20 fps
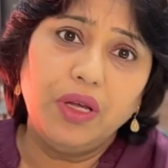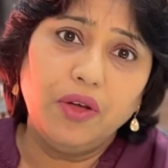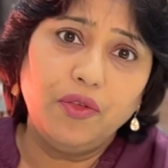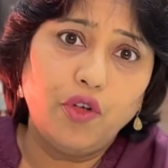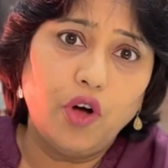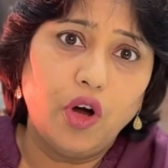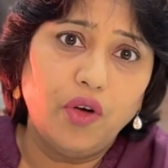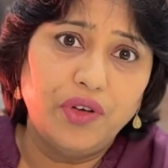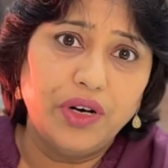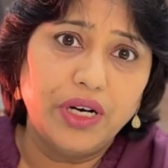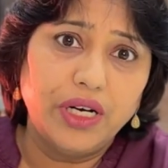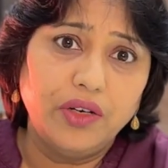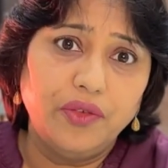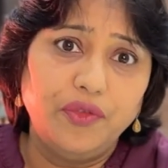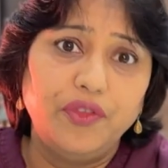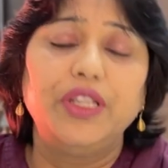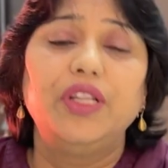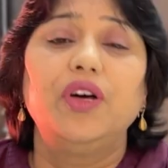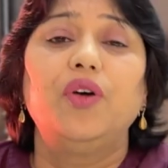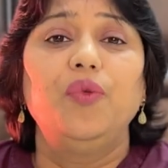forward
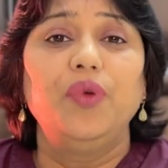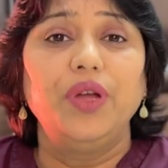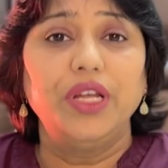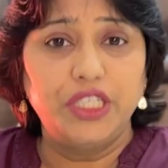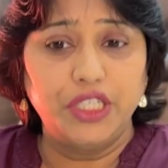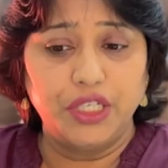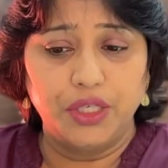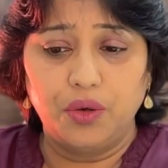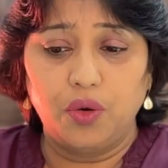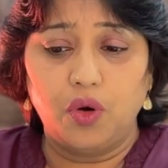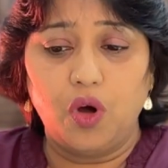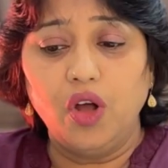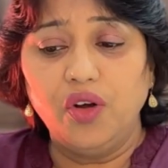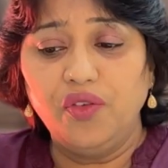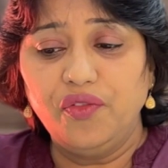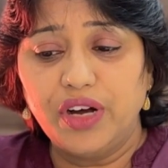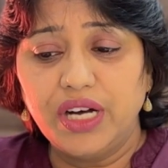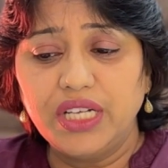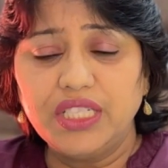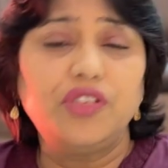with a video on
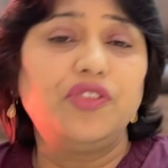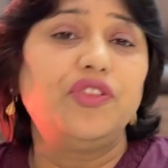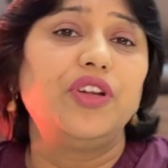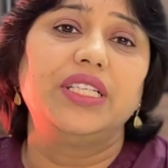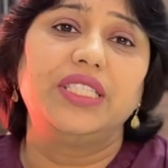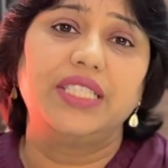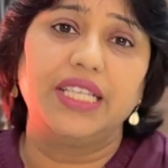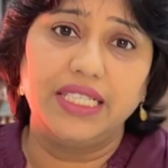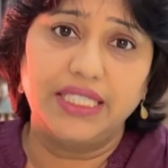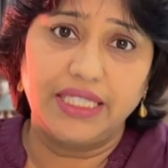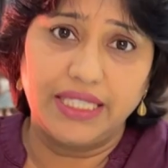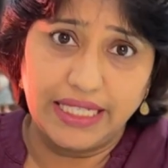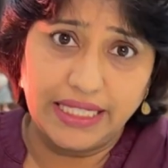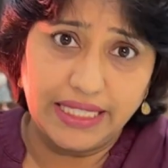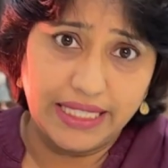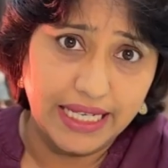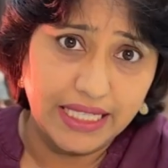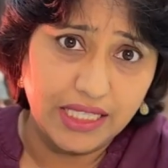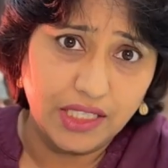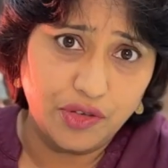word stress and
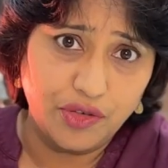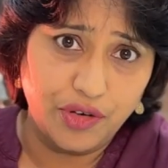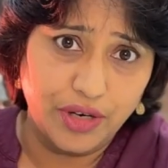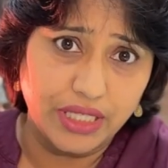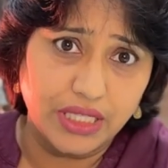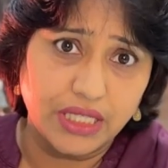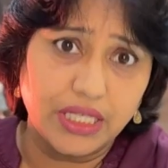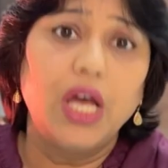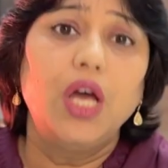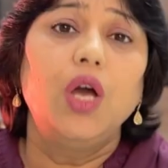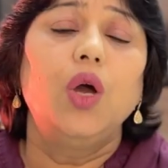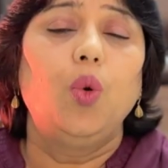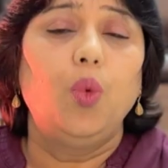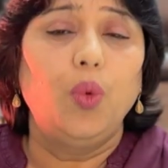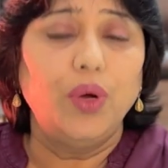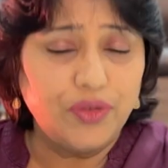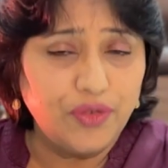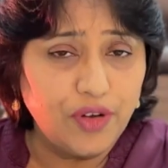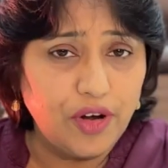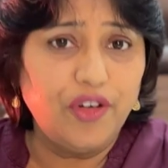sentence stress,
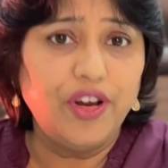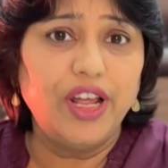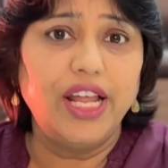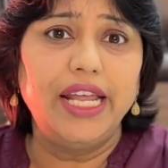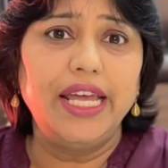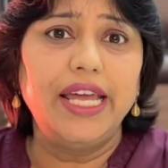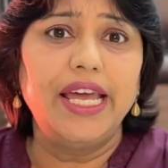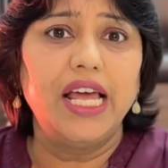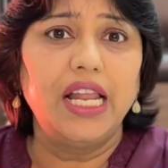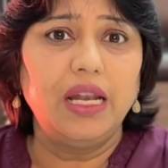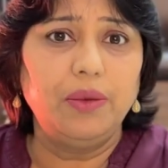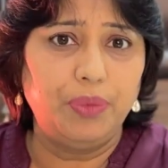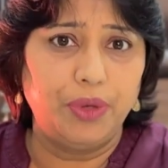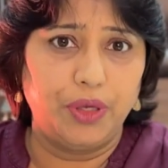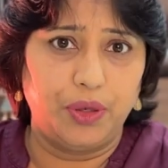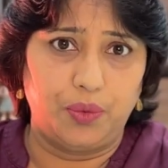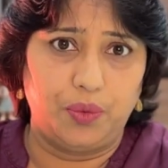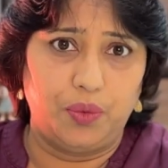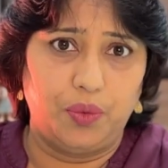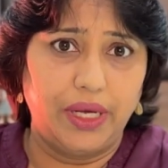which will really help
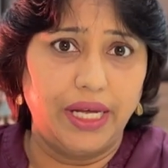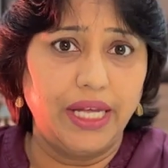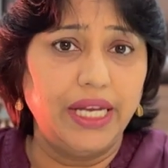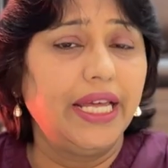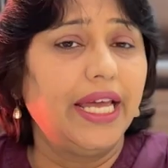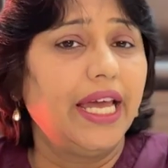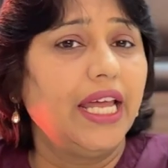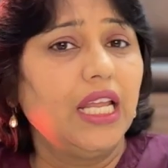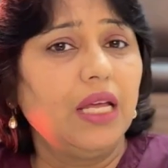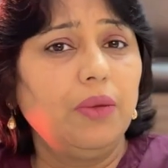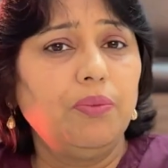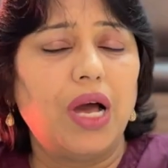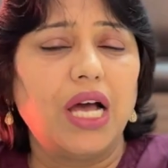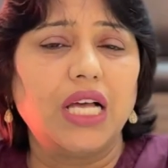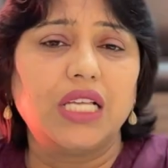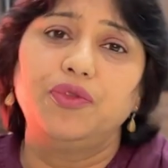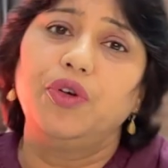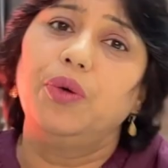you in gaining marks for